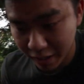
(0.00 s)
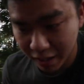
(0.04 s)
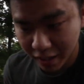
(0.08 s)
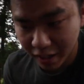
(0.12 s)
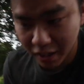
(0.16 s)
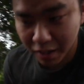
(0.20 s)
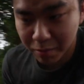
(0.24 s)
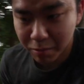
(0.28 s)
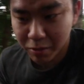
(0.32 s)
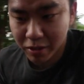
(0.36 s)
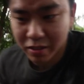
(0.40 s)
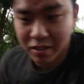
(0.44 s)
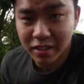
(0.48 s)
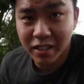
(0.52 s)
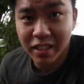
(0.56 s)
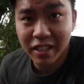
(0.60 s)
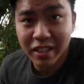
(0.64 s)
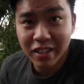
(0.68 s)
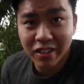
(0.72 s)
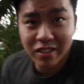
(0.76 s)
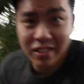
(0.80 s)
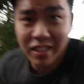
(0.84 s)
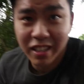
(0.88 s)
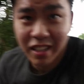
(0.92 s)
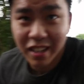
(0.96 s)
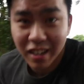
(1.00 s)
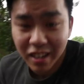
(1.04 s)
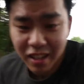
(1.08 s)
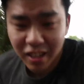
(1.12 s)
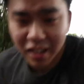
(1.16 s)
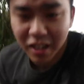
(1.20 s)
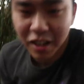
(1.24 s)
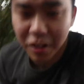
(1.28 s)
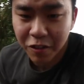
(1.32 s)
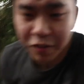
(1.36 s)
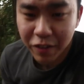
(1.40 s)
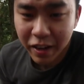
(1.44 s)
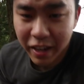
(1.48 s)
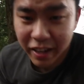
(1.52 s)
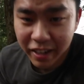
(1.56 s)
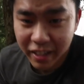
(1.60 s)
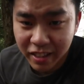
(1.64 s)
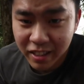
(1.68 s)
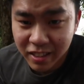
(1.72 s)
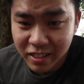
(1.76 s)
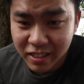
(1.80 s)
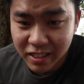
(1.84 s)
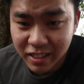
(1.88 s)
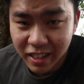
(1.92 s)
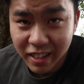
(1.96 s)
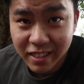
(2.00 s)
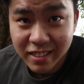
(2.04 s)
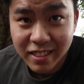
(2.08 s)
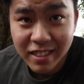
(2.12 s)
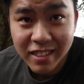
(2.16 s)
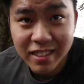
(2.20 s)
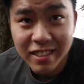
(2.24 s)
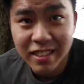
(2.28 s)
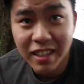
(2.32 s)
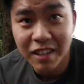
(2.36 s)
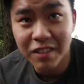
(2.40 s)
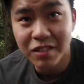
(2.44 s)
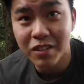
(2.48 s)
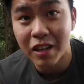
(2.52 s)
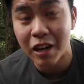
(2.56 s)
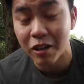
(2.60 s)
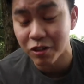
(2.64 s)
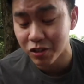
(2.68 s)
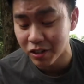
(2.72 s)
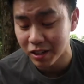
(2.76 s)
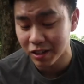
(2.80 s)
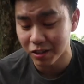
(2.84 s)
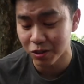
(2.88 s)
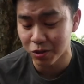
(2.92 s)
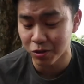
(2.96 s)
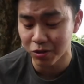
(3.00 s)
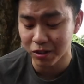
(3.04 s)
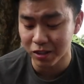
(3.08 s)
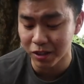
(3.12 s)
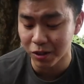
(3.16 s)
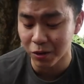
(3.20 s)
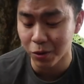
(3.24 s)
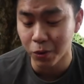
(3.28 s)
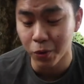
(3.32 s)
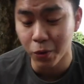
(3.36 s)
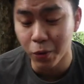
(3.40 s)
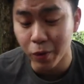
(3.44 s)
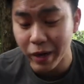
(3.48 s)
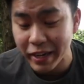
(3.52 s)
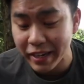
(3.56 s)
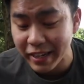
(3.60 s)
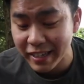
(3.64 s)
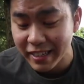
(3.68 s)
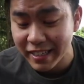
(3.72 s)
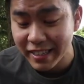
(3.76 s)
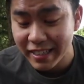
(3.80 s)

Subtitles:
a lot of mosquitoes and a lot of insects and stuff, so I'll try to do it quick.